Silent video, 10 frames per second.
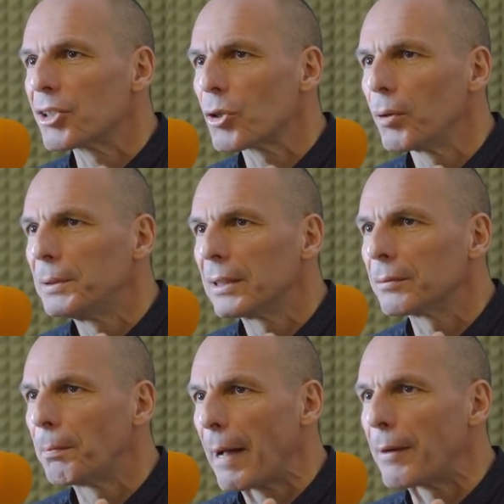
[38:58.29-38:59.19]

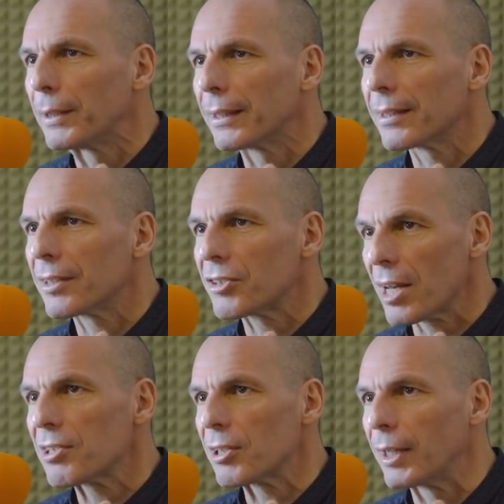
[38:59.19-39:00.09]
exorbitant power that the
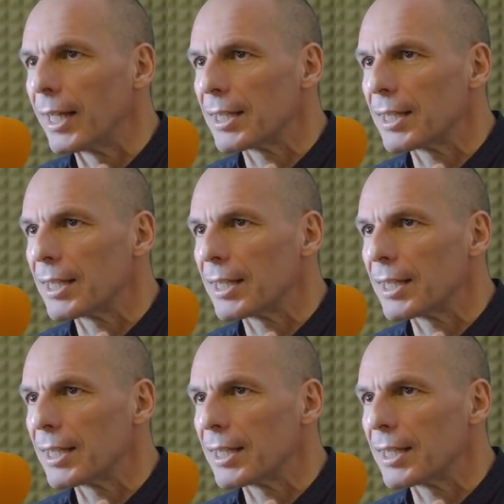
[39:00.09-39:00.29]
Chancellor